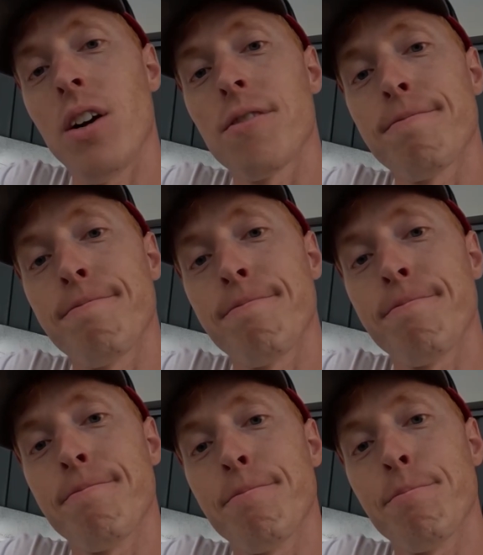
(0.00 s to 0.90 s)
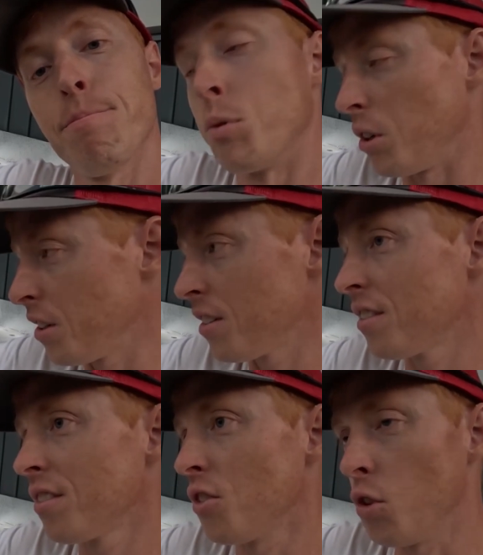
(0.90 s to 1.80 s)
out.
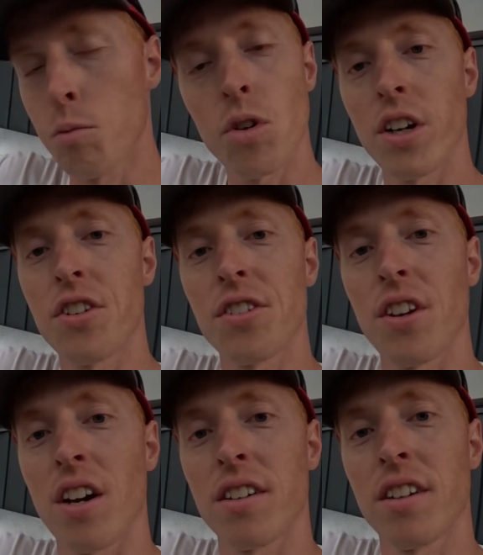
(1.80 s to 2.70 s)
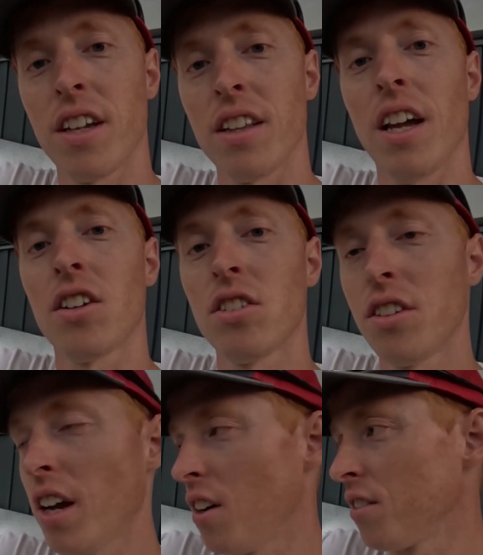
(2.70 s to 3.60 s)
Putting 2 more inches on, getting that
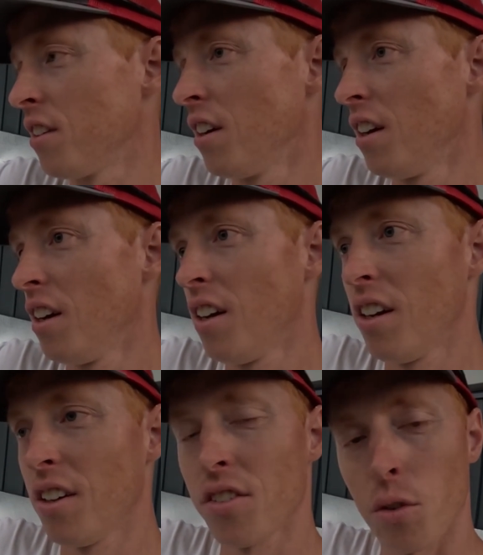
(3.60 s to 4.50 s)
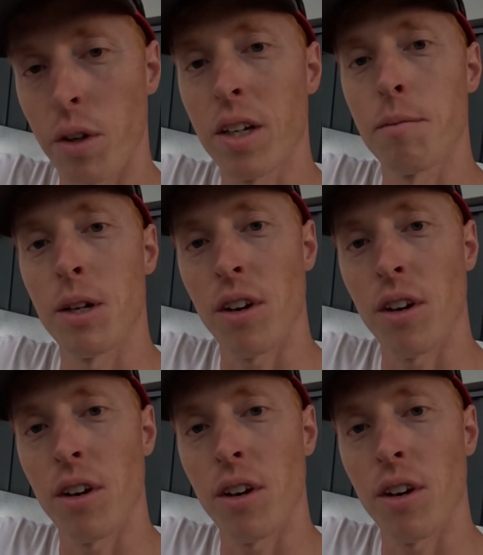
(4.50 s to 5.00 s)
glued down so we can be